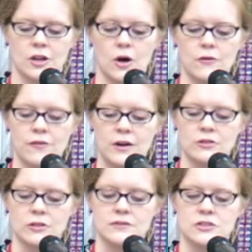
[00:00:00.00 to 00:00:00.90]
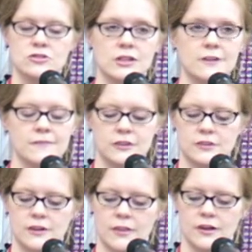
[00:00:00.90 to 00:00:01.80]
co-founder of String
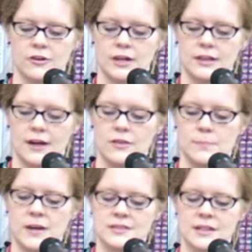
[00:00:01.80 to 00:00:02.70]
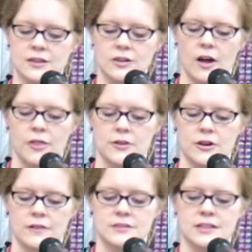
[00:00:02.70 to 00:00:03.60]
Field Theory, and the best-selling
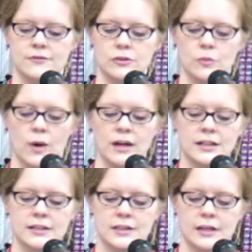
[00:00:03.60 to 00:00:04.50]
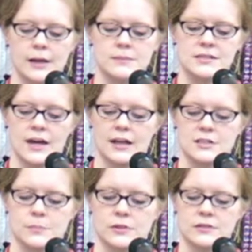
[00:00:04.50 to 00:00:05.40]
author of several widely acclaimed
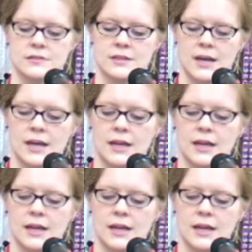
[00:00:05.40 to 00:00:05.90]
science books,